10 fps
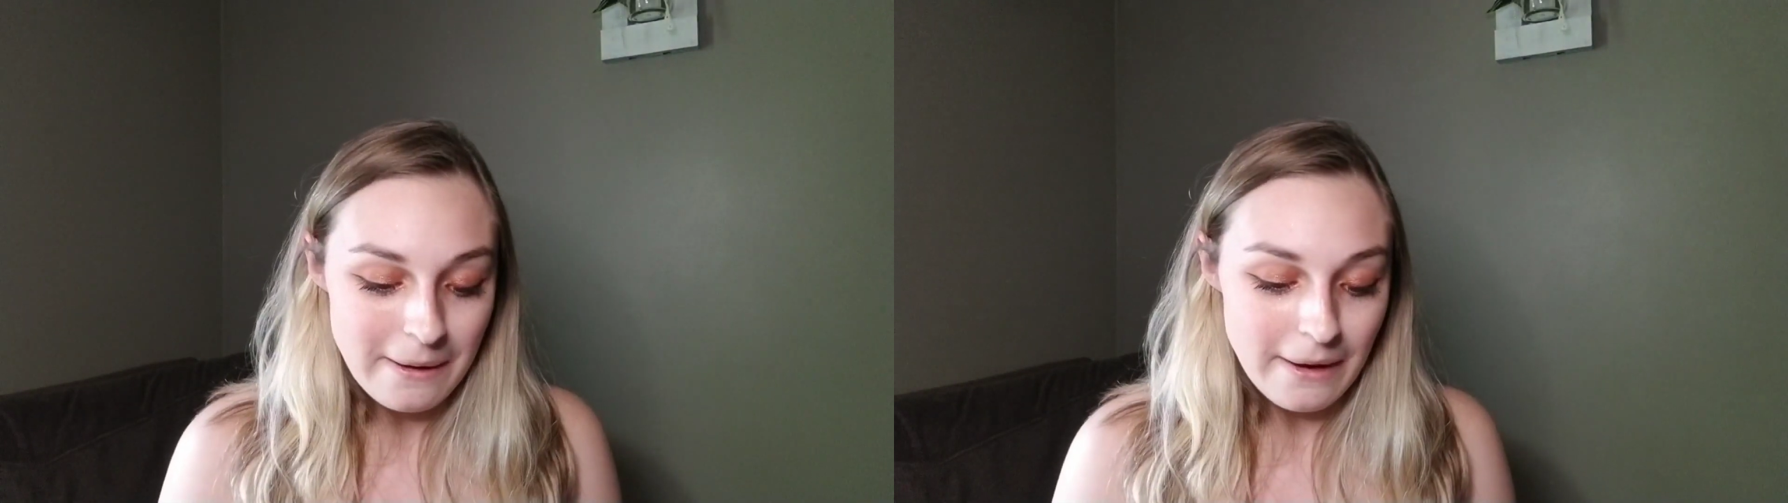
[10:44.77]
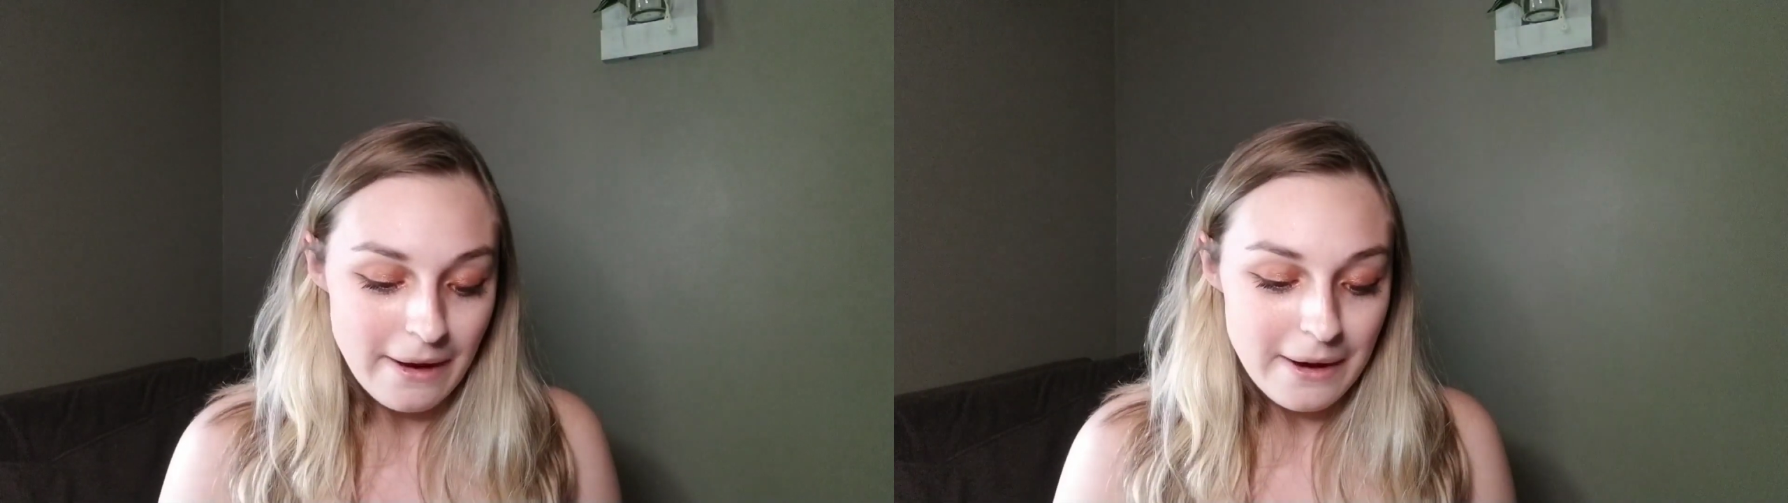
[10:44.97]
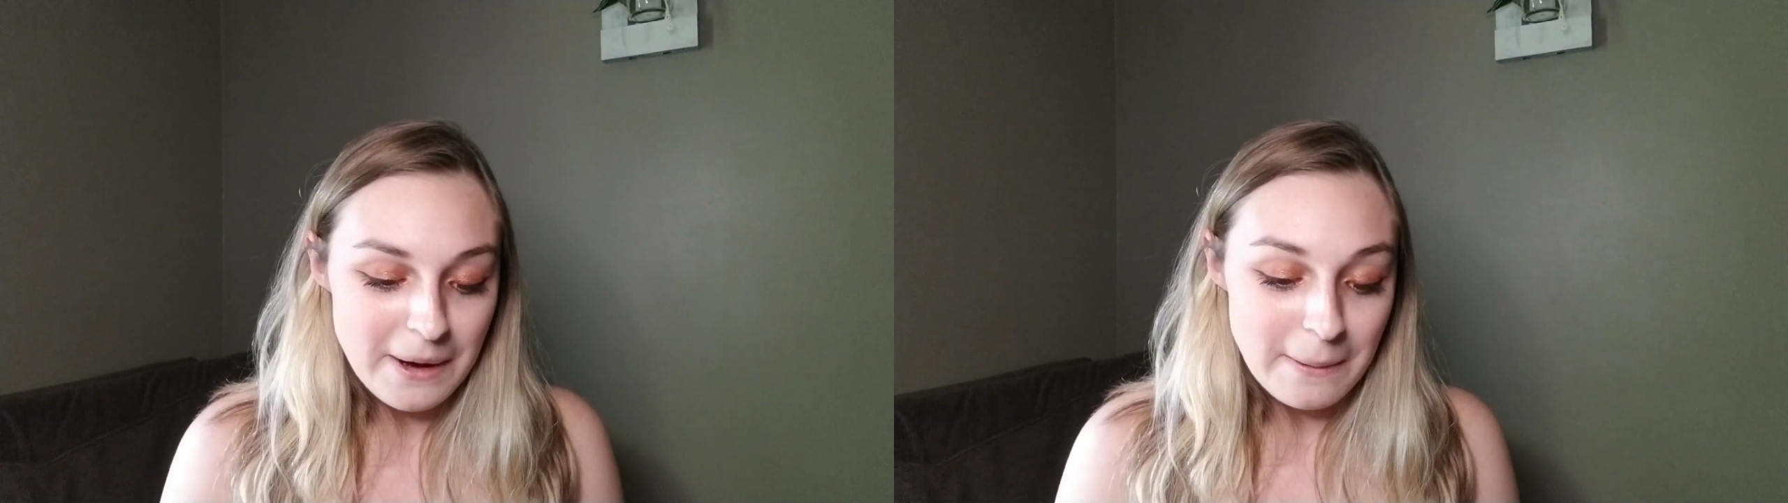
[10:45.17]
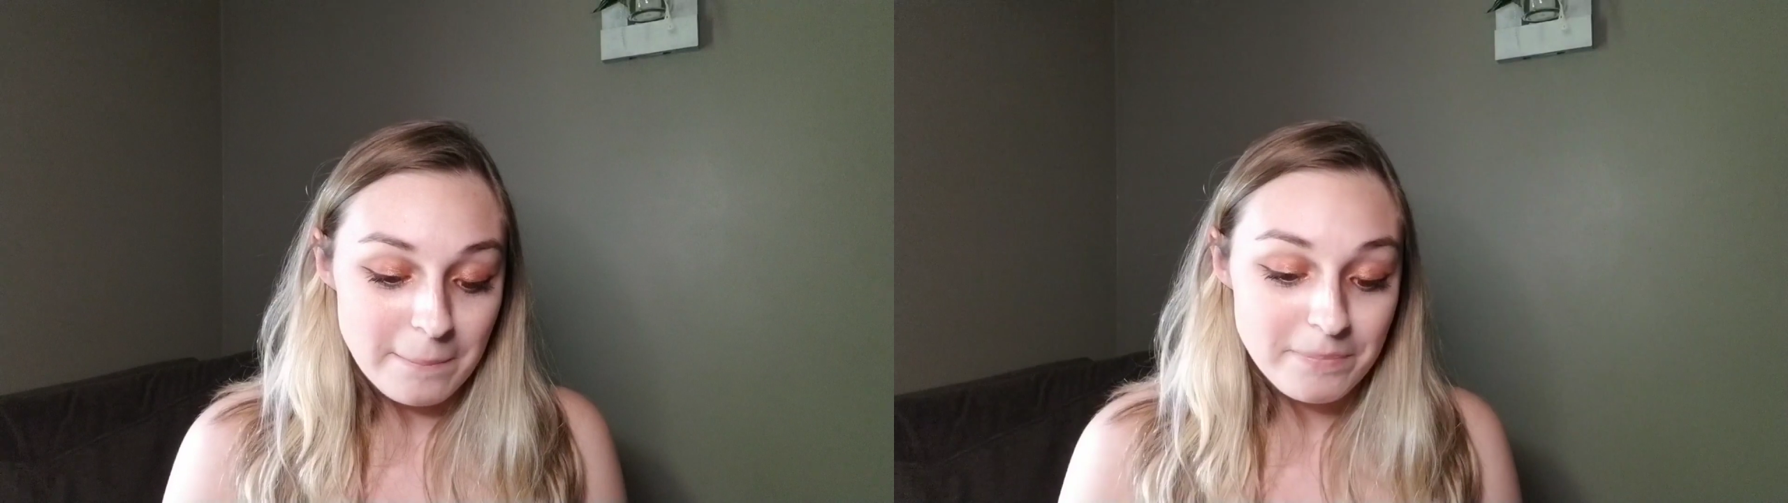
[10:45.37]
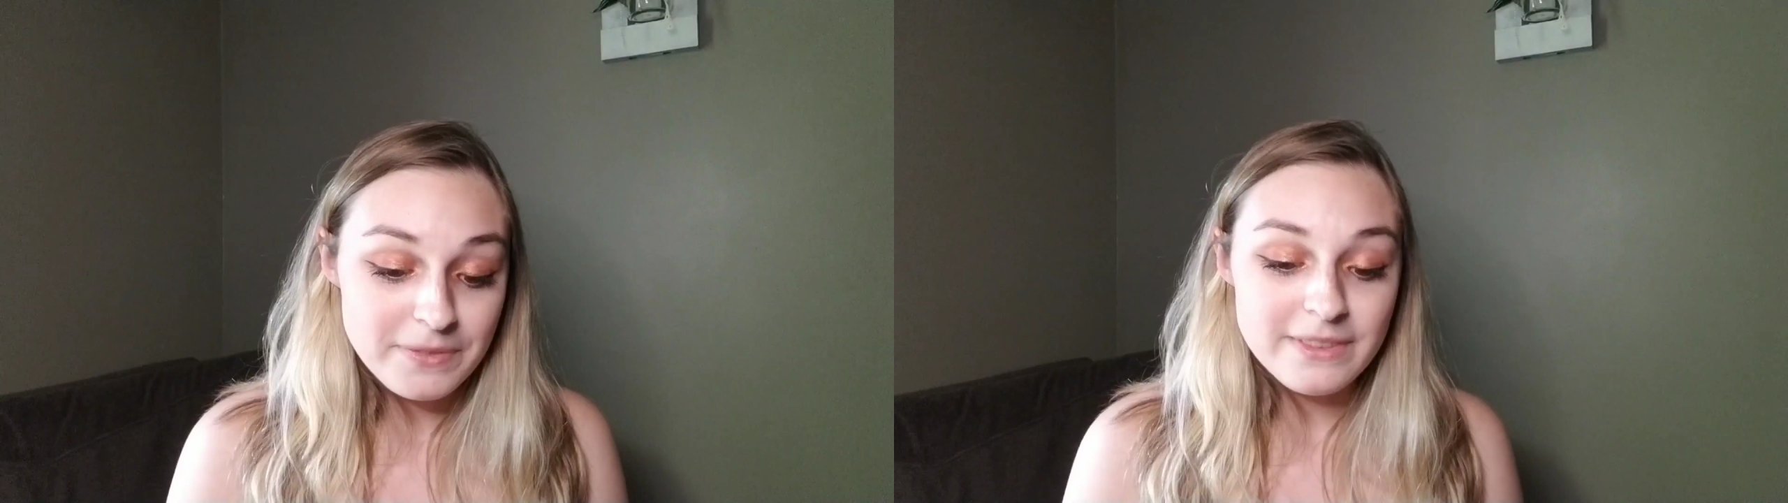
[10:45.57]

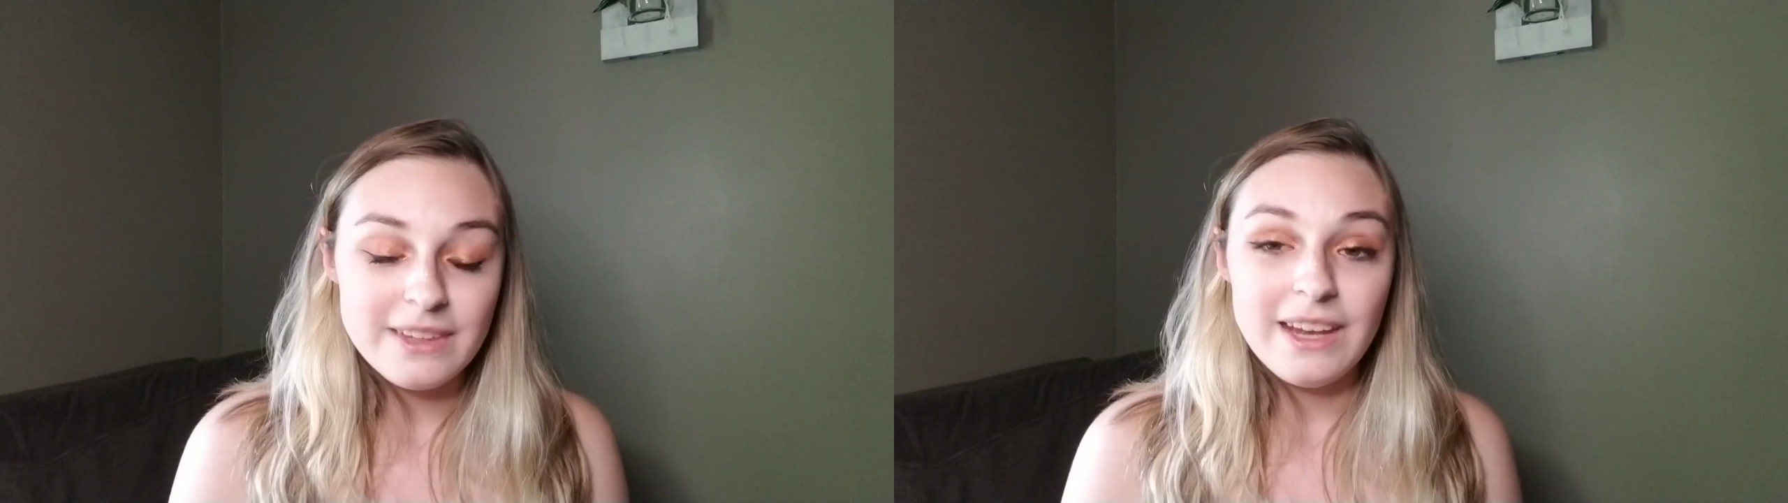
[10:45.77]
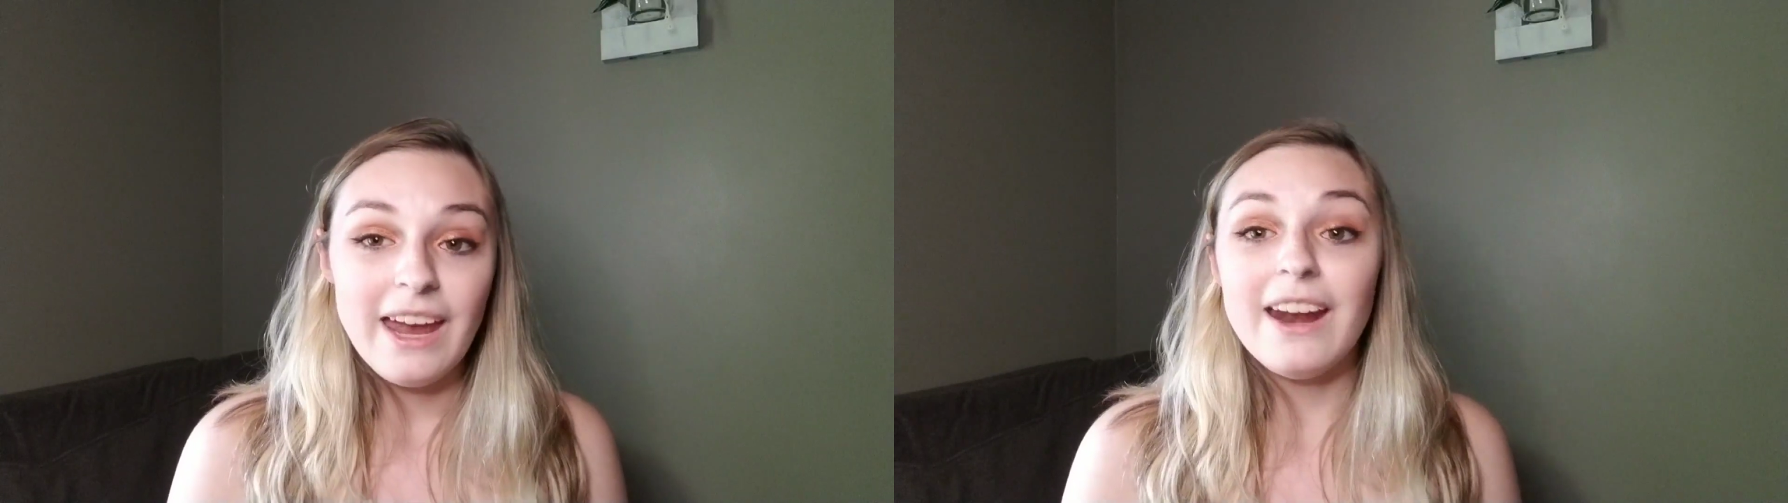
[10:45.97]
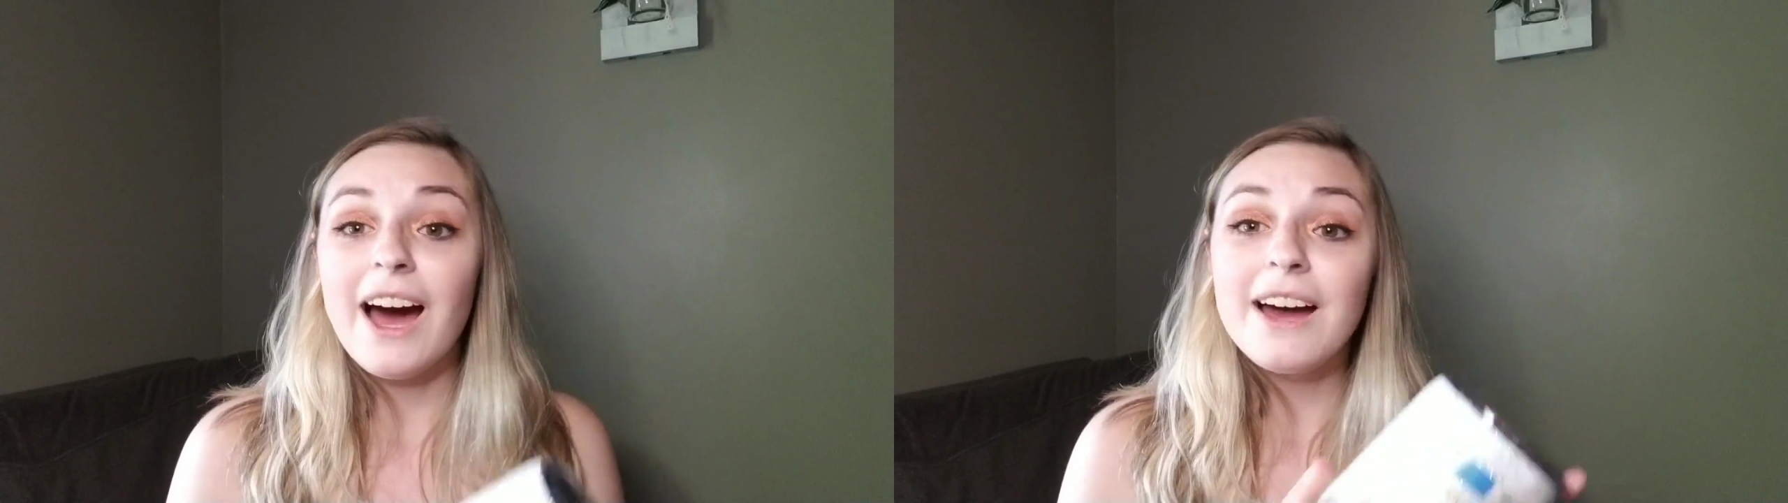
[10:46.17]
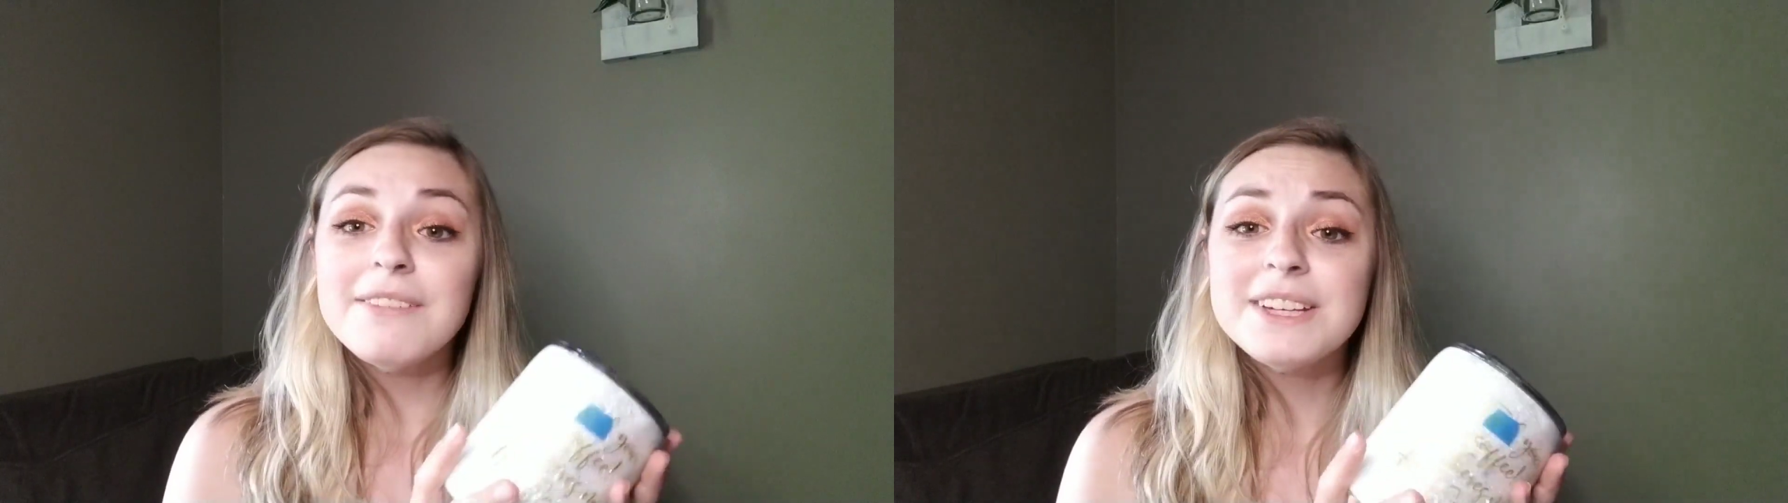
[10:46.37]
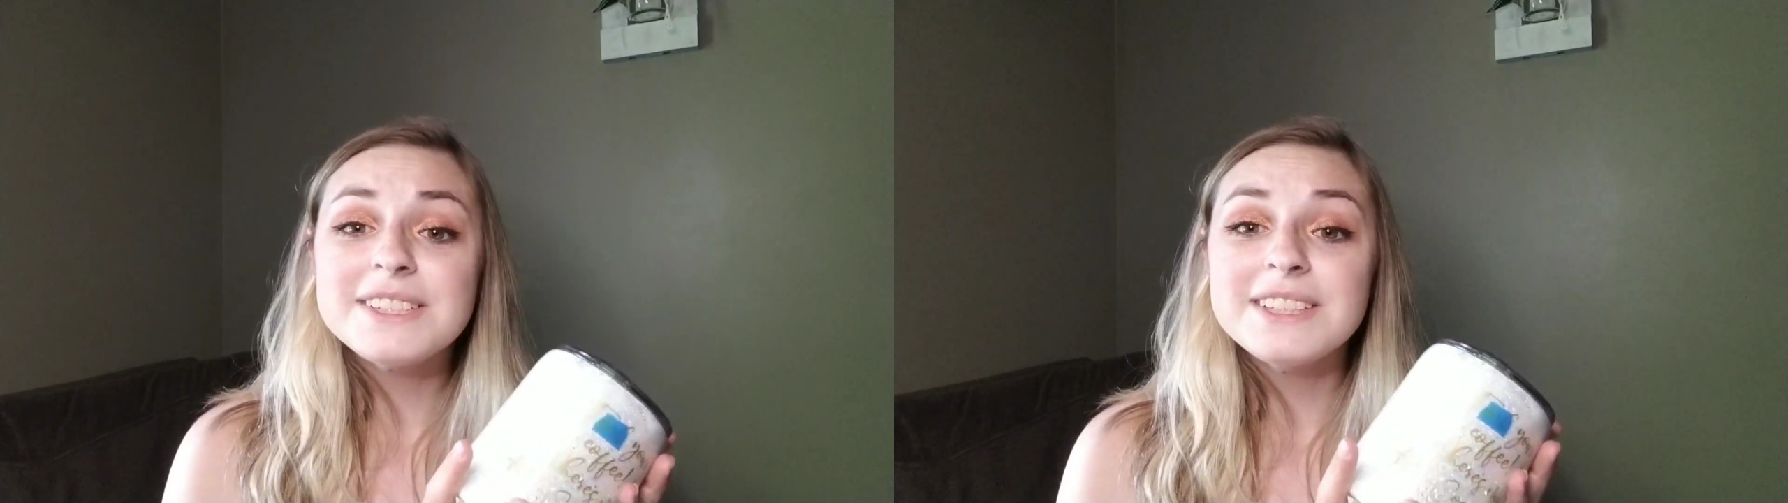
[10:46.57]
And
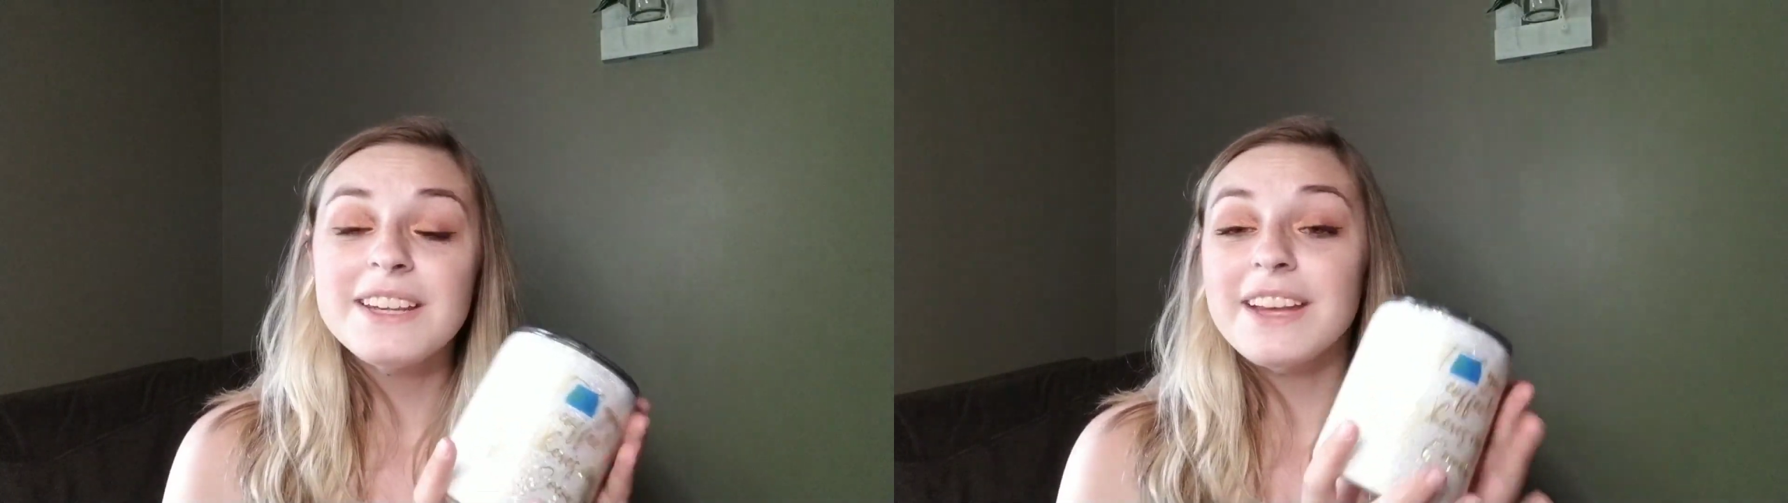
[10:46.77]
obviously,